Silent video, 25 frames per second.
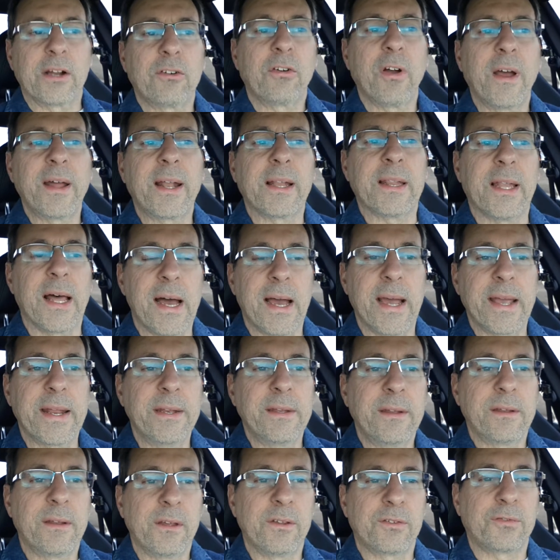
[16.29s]
credit line
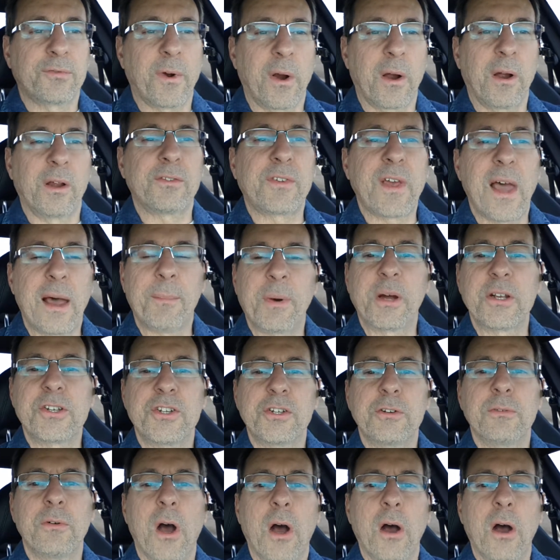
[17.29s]
as far as how much you